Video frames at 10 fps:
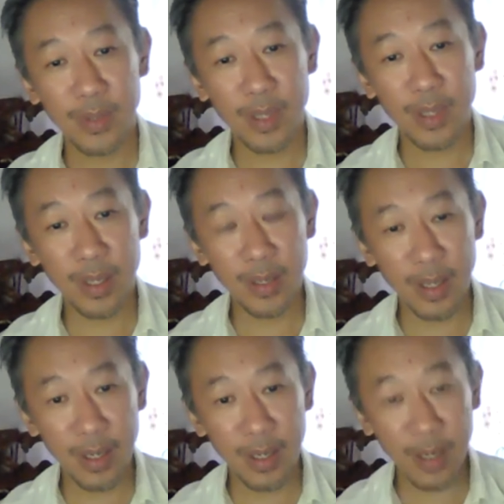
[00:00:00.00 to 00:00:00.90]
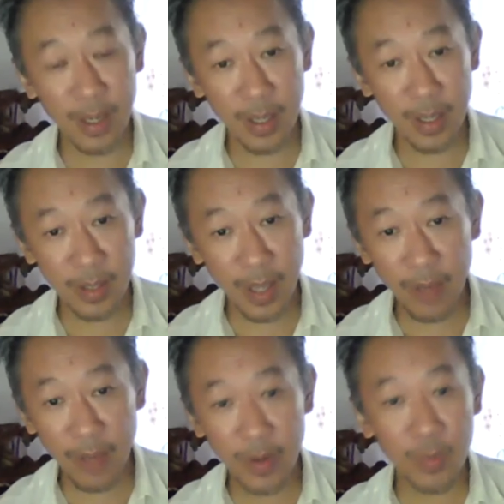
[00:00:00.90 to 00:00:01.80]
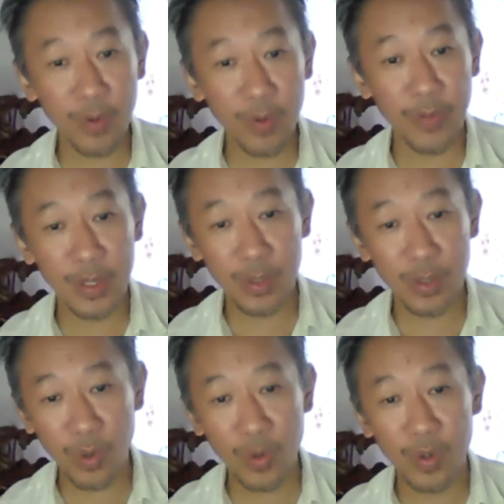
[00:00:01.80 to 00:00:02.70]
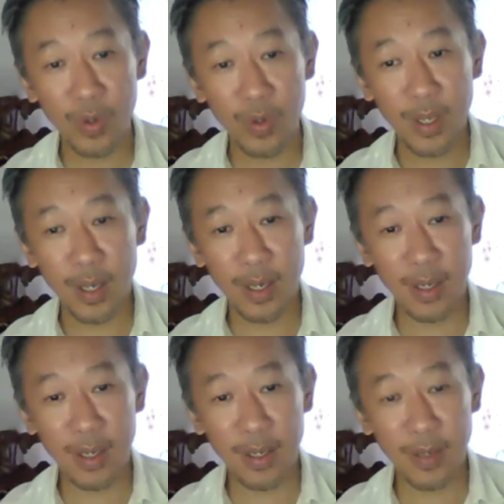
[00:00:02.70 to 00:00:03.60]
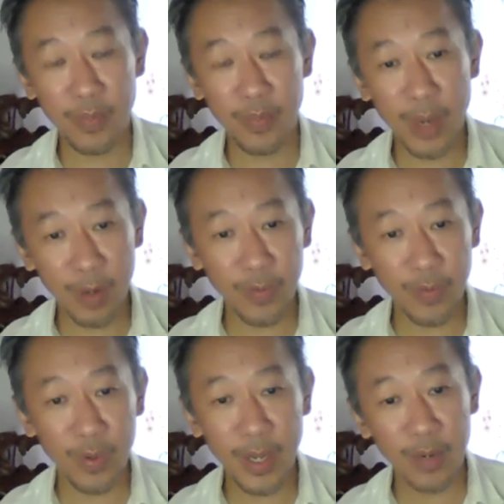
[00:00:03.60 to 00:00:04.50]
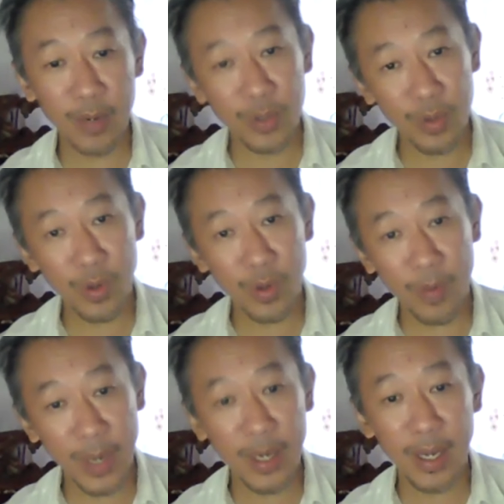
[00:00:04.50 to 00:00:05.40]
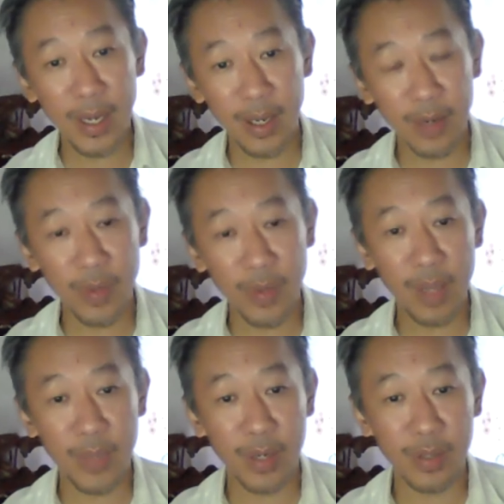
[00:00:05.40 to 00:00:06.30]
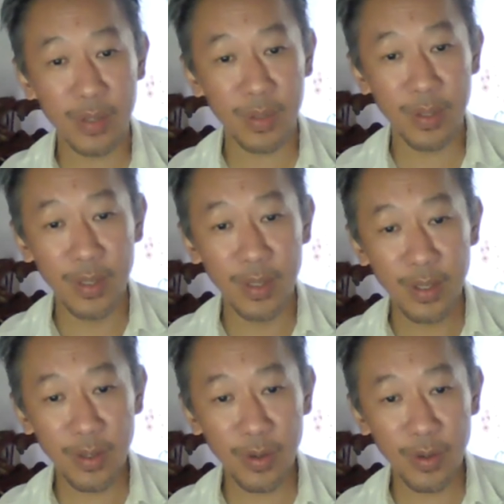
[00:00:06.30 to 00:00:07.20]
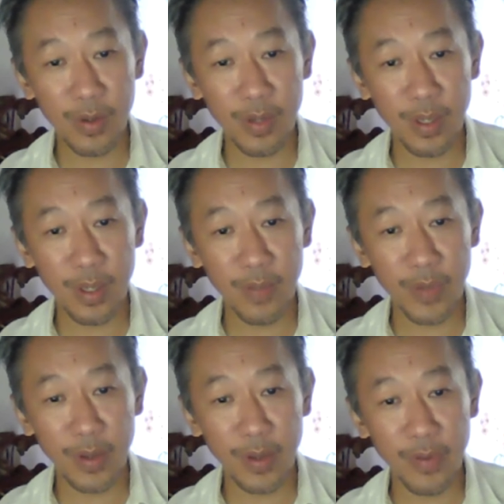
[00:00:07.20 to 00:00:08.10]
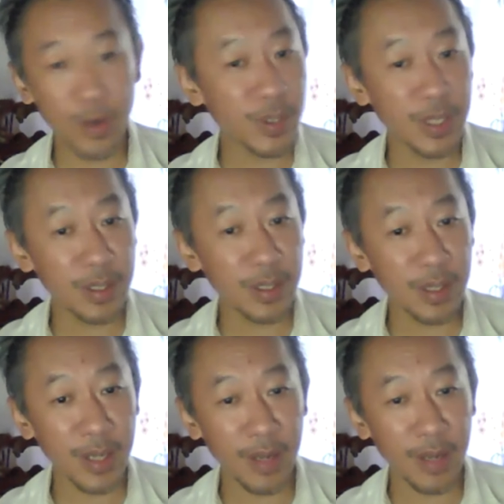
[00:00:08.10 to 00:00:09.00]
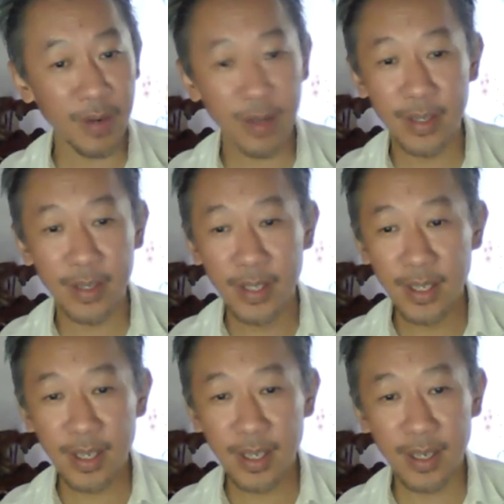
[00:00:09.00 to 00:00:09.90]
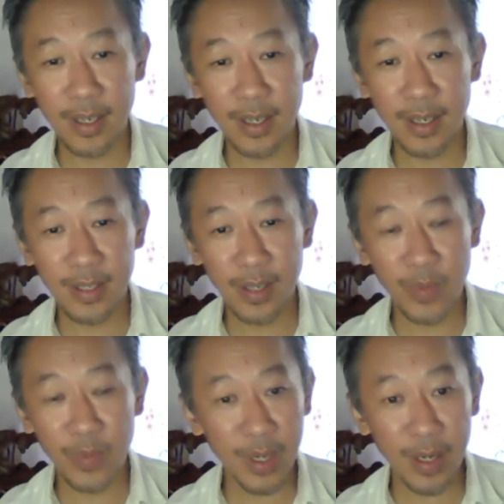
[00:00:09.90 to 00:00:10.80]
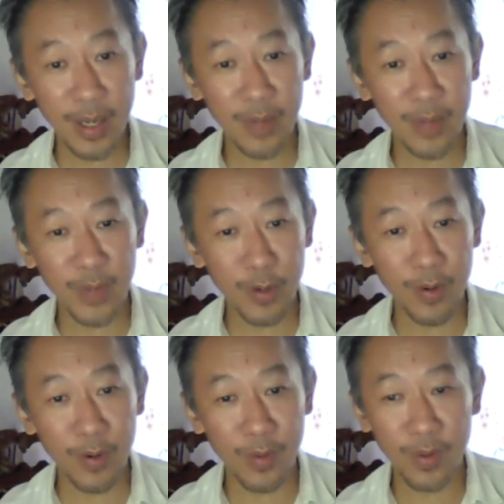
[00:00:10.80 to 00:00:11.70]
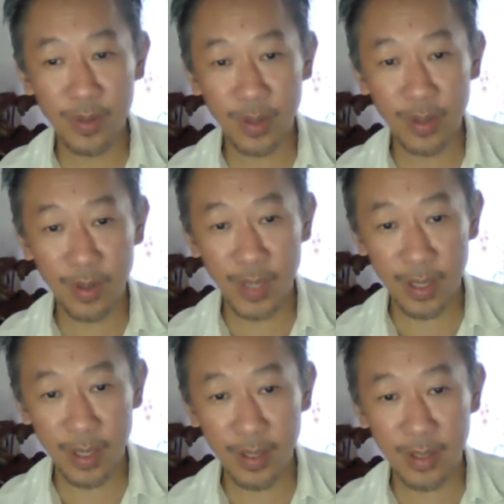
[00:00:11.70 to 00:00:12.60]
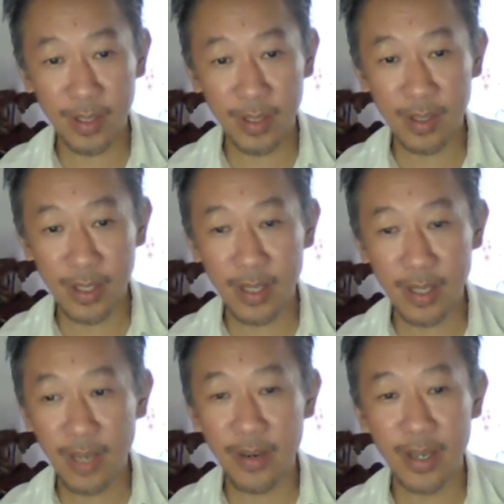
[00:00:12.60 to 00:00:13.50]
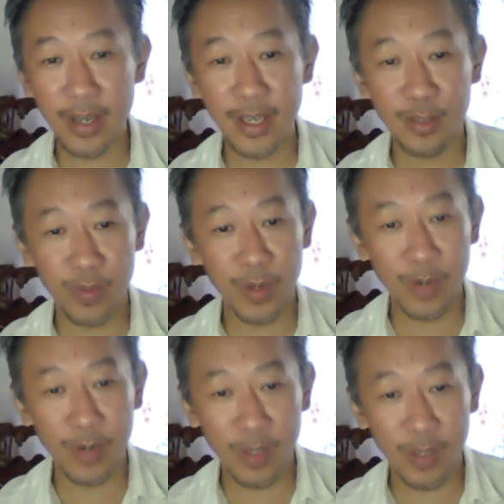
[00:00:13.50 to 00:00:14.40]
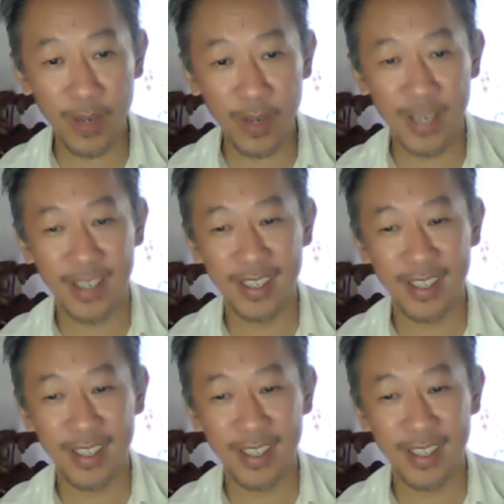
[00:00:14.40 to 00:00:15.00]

And his every move is so powerful and also commanding in a way, because if he looks at a certain area, immediately we know that this area needs to be looked upon.